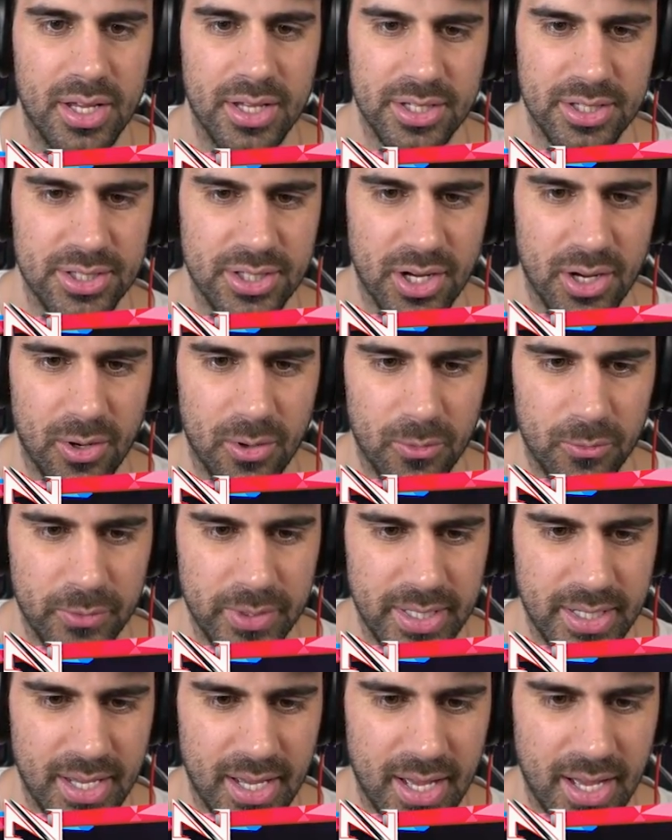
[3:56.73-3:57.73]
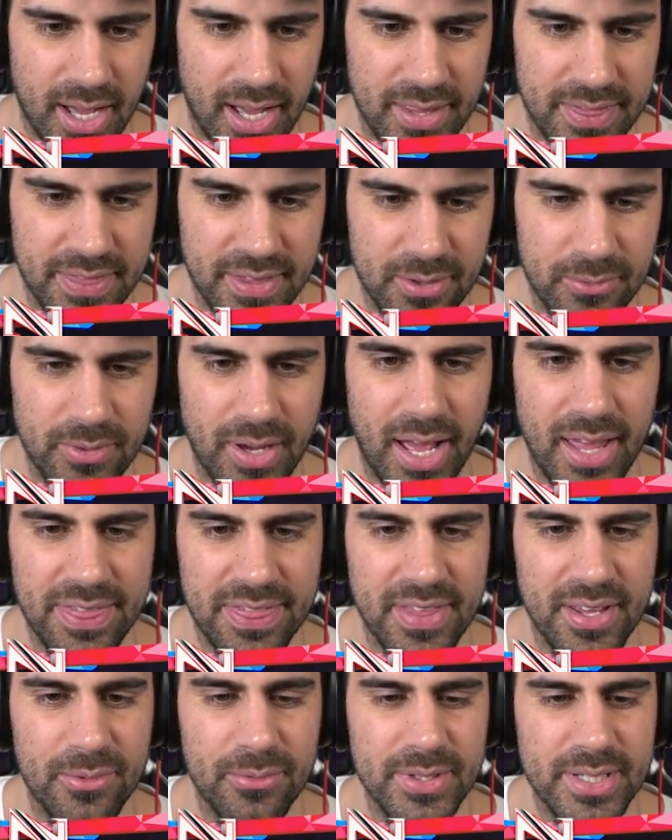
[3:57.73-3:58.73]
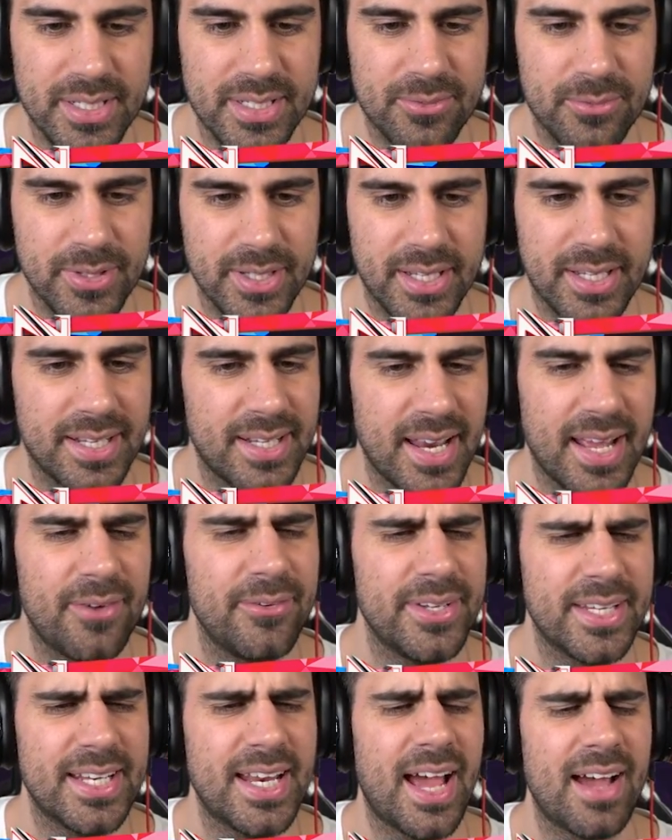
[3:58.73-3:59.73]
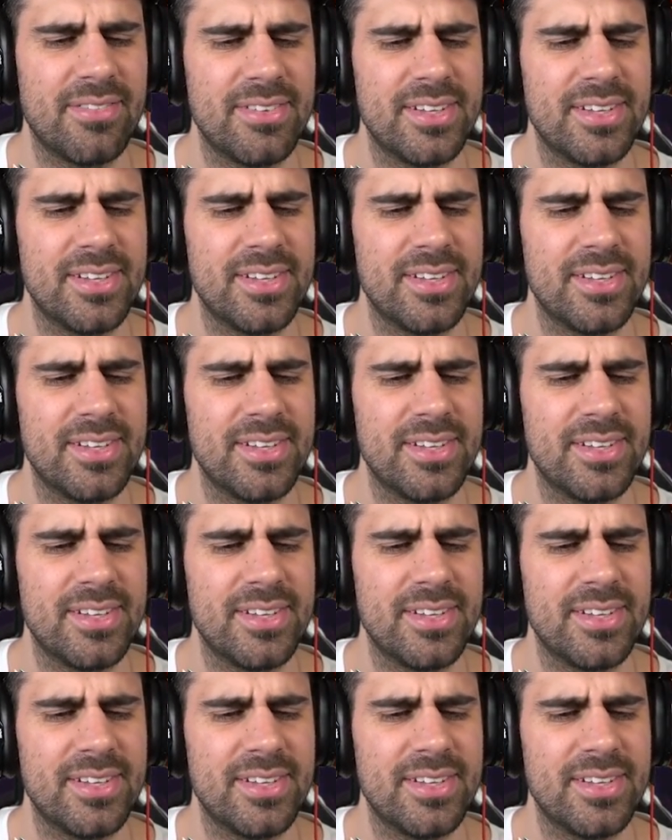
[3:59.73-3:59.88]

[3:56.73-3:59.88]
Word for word: You know, we uh I think I think we we can we can have a